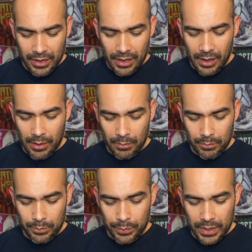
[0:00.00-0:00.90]

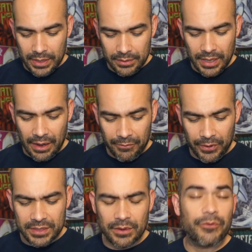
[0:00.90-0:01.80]

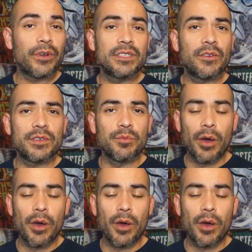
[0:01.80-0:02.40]
friends of his